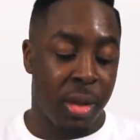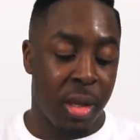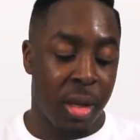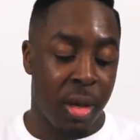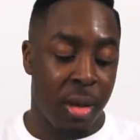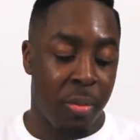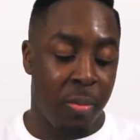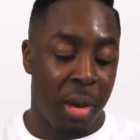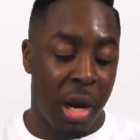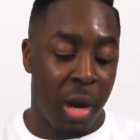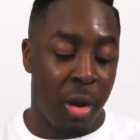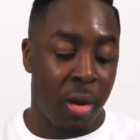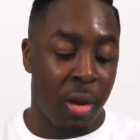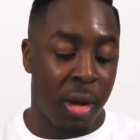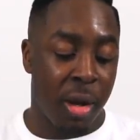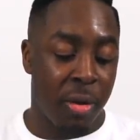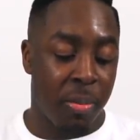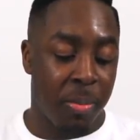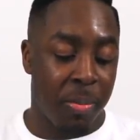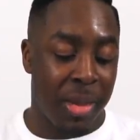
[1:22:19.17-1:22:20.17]
the
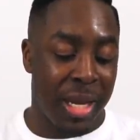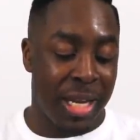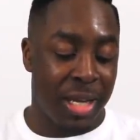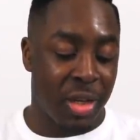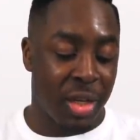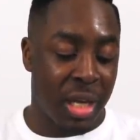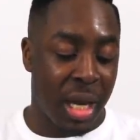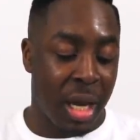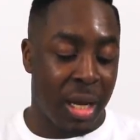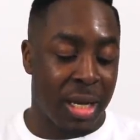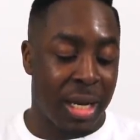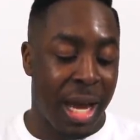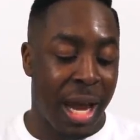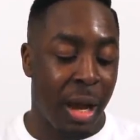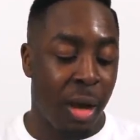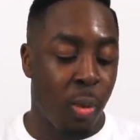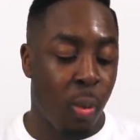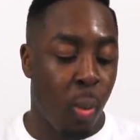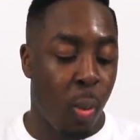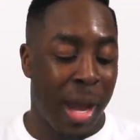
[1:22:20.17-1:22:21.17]
barrel of meat shall
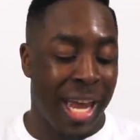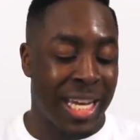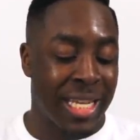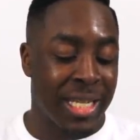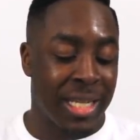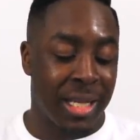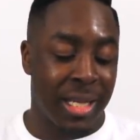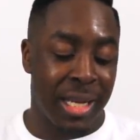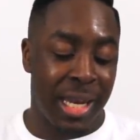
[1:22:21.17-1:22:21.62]
not waste,